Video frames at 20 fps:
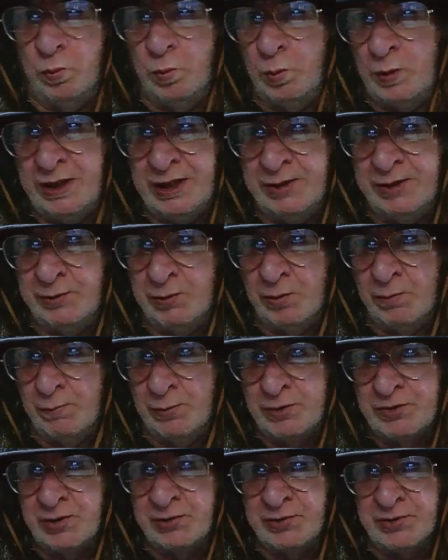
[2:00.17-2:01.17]
weird
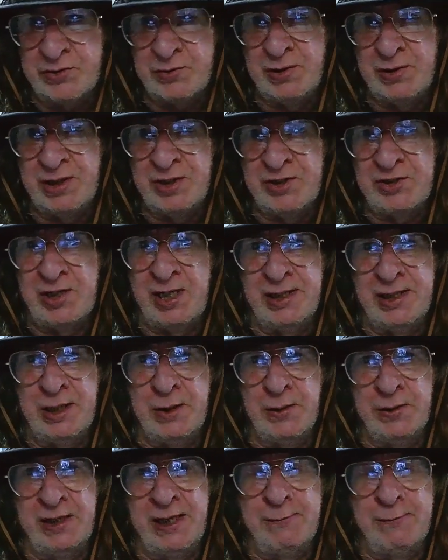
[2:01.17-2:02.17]
numbers on the screen saying it
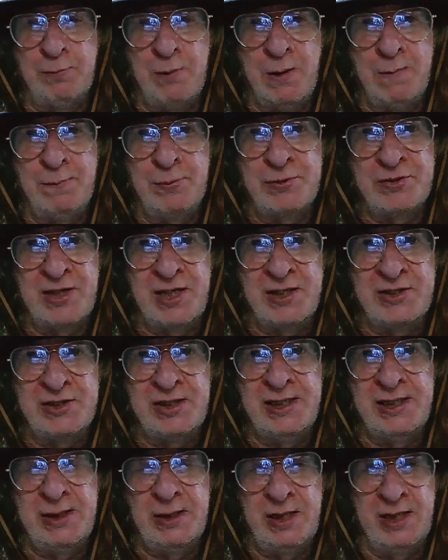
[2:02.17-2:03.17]
only had 1%
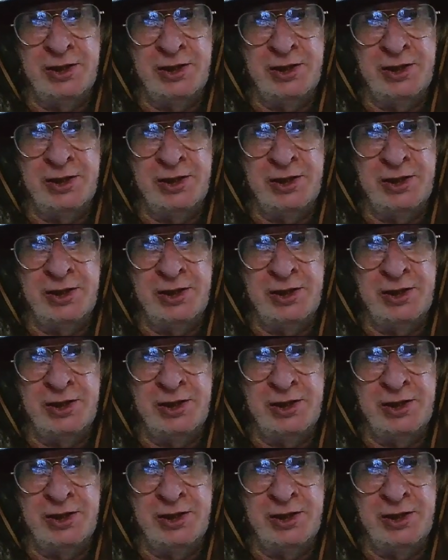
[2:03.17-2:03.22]
in it.